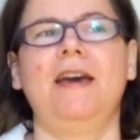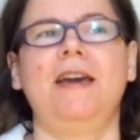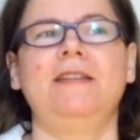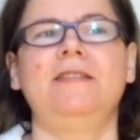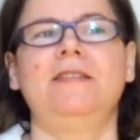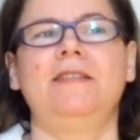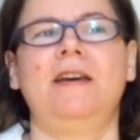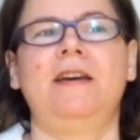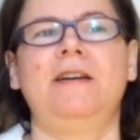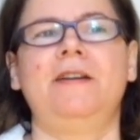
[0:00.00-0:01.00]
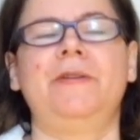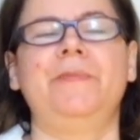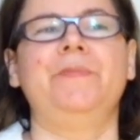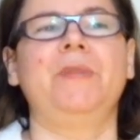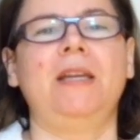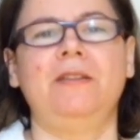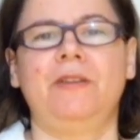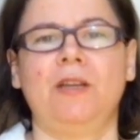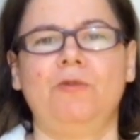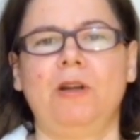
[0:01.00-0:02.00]
and in a
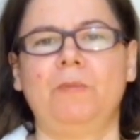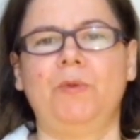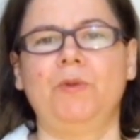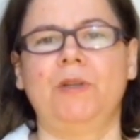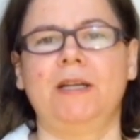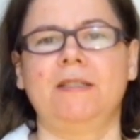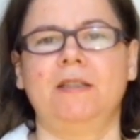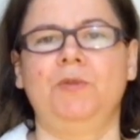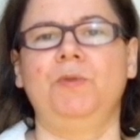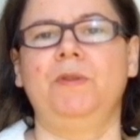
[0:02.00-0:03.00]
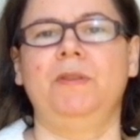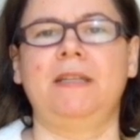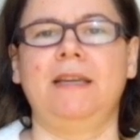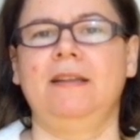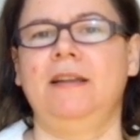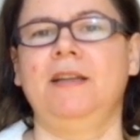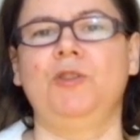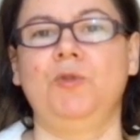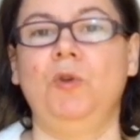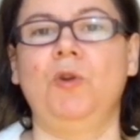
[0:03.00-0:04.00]
regular podcast it would take
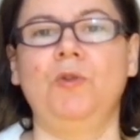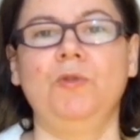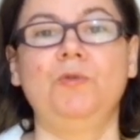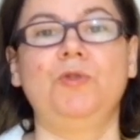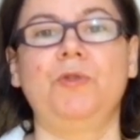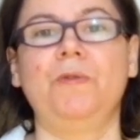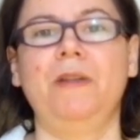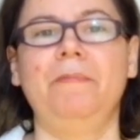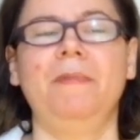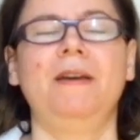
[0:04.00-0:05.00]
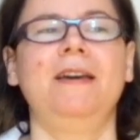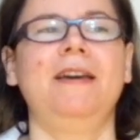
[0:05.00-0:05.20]
like too long to show them.